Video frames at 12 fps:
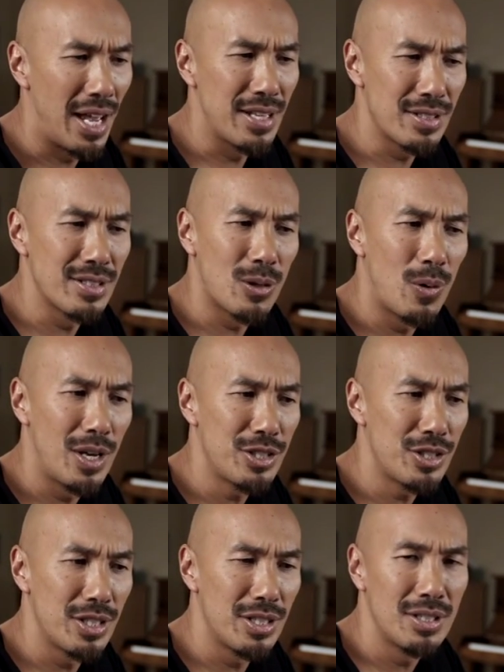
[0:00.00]
asked the
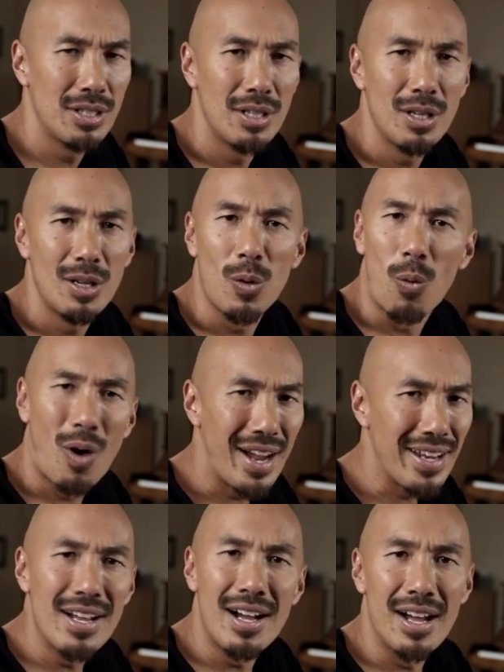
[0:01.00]
question,
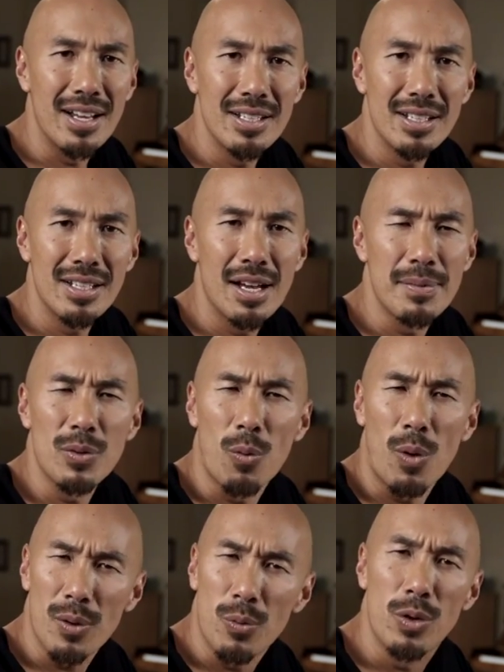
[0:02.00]
why not? I mean,
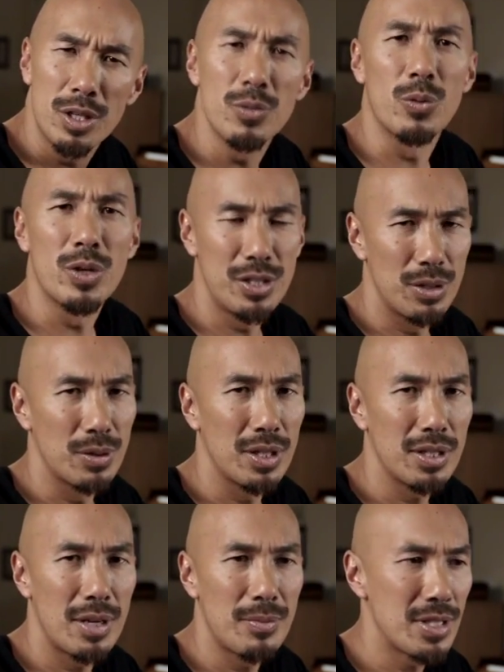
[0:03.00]
why wouldn't we do
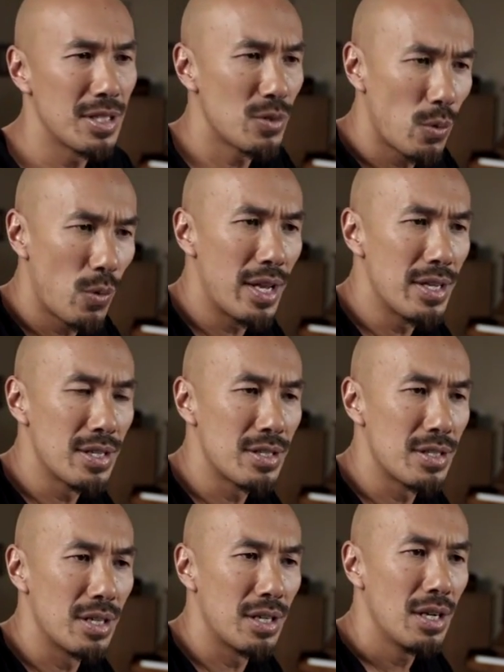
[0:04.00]
it? I mean, since when
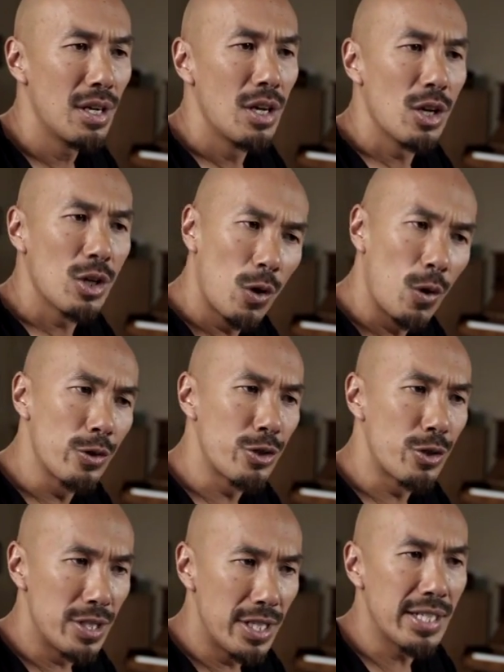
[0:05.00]
does the
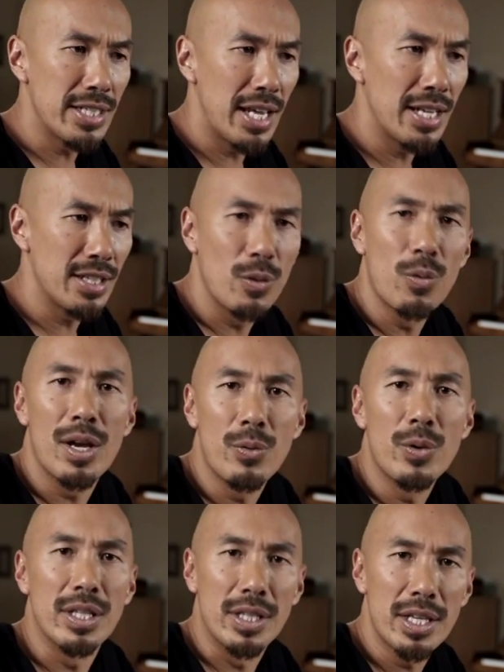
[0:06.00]
culture dictate the way
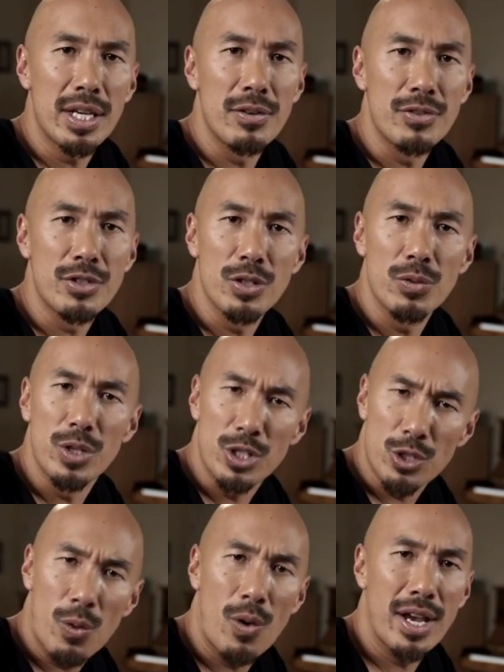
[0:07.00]
we live? Shouldn't we
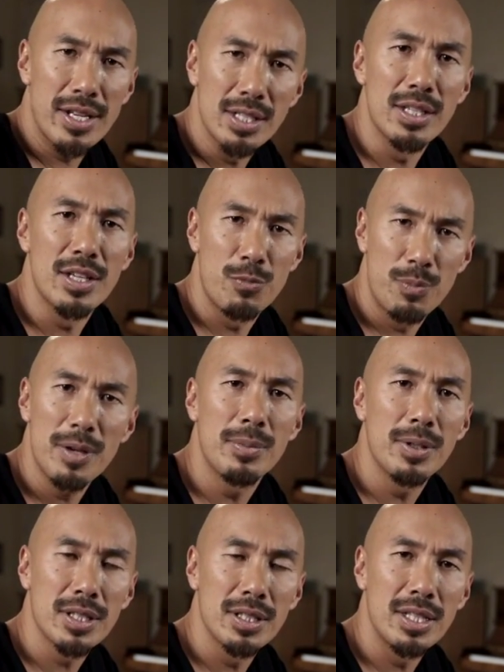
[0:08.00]
try to live
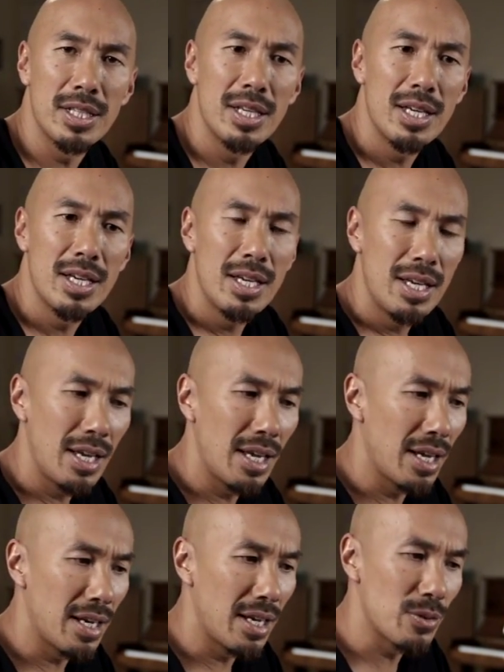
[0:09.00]
biblically?
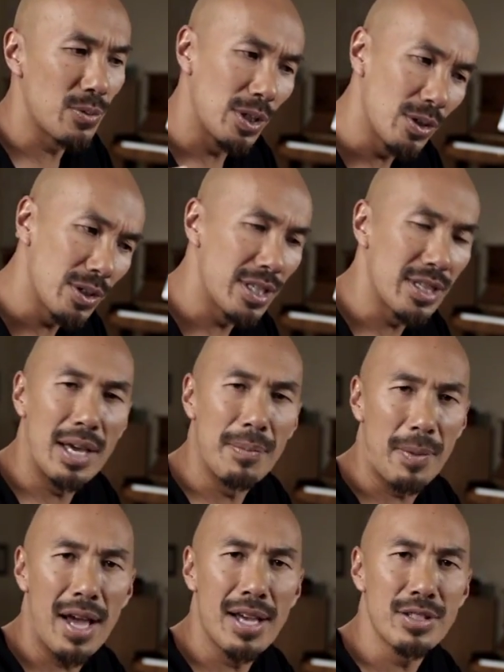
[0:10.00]
And as we looked at that
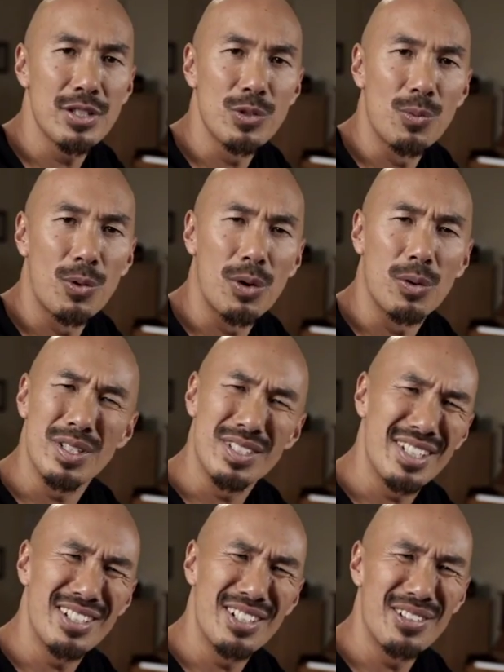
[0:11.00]
passage more, we
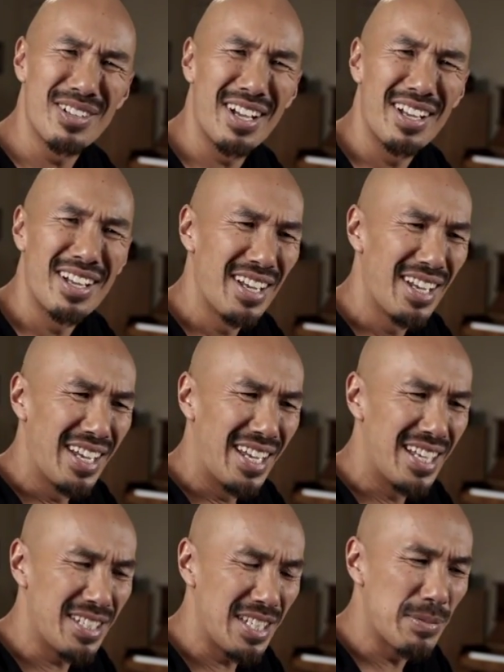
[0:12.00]
said, you know what?
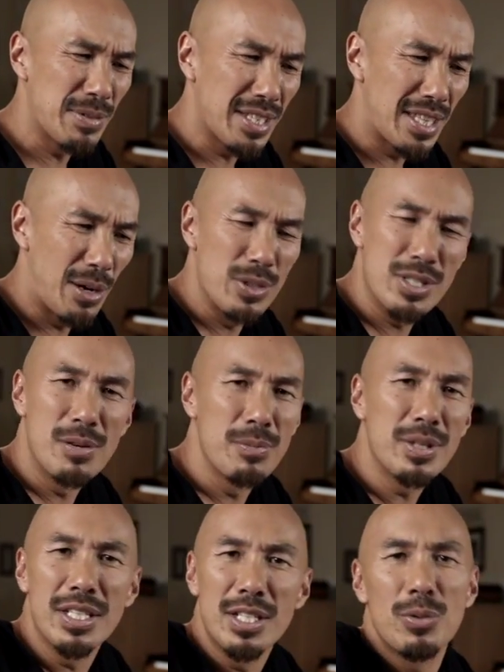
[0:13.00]
It seems like that was
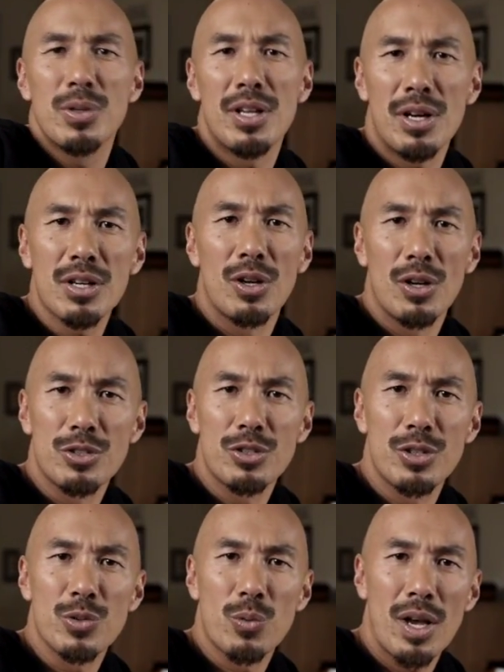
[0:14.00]
something new in their
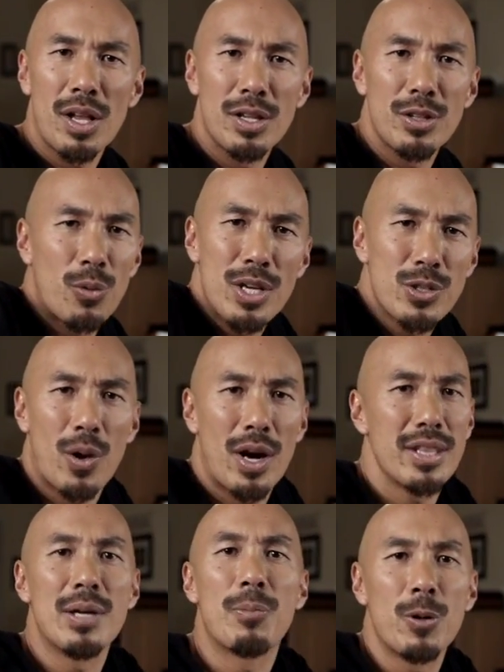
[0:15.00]
culture as well. Otherwise, why
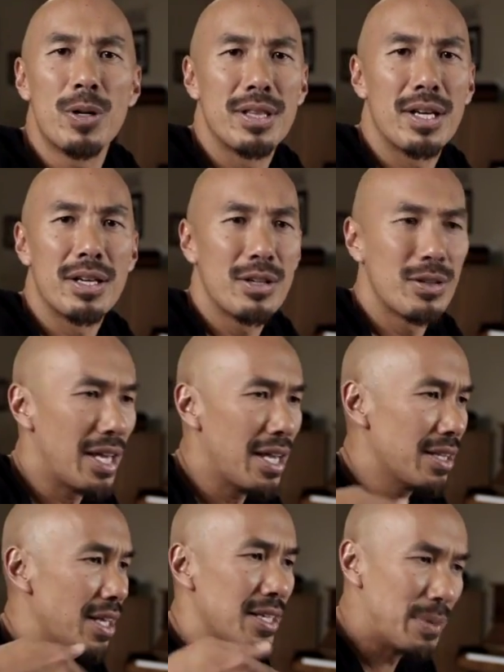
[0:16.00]
did they put it there? You know,
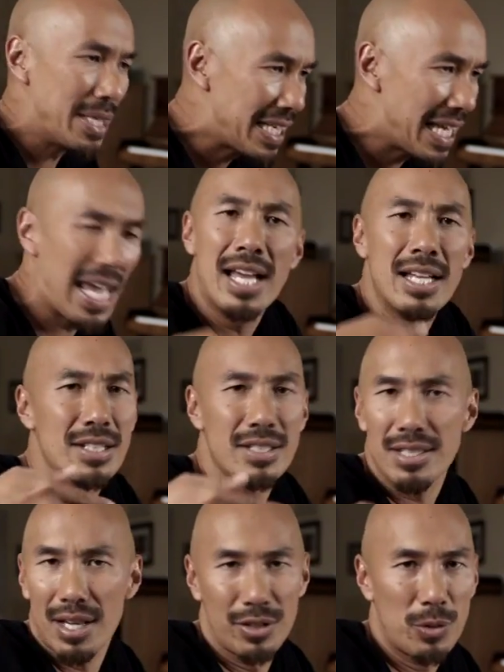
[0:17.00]
they began to
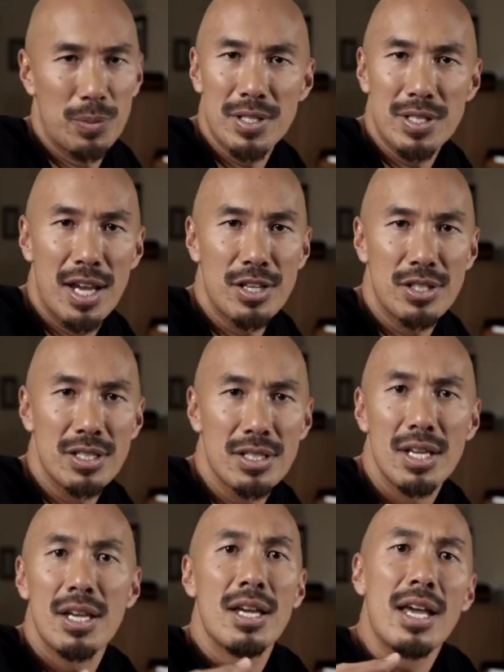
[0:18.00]
sell their possessions
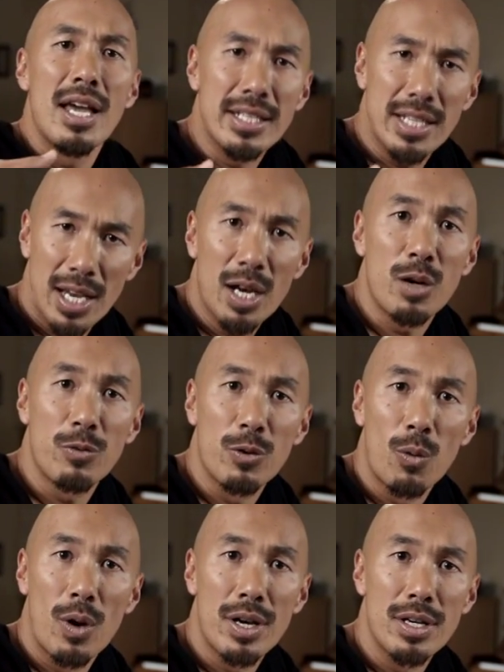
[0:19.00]
and care for
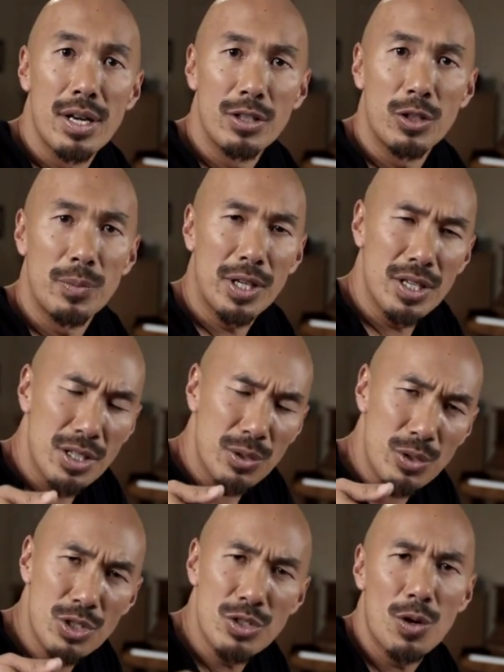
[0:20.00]
one another because they
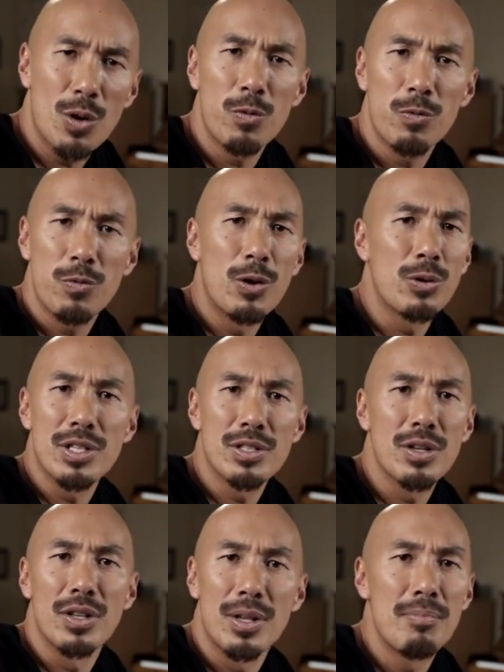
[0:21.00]
were so
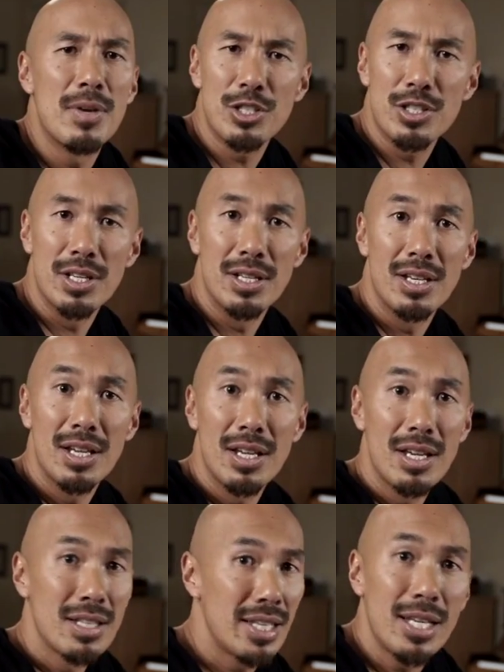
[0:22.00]
focused on the mission,
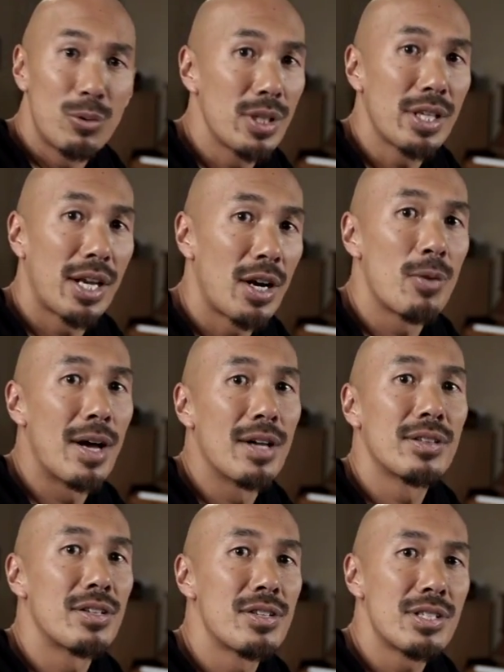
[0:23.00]
they didn't really care
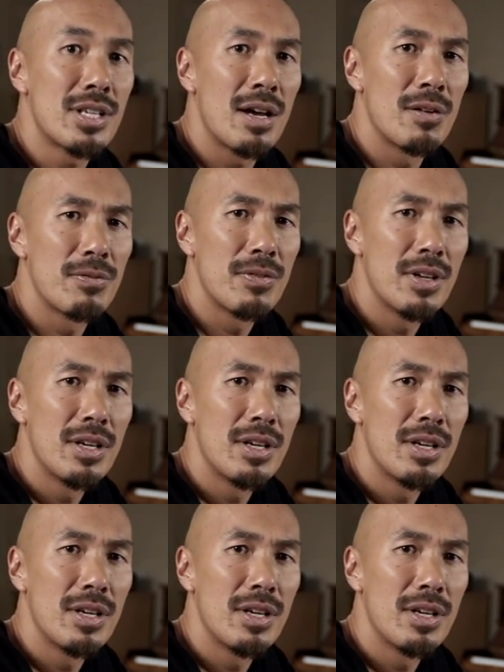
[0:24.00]
about their stuff.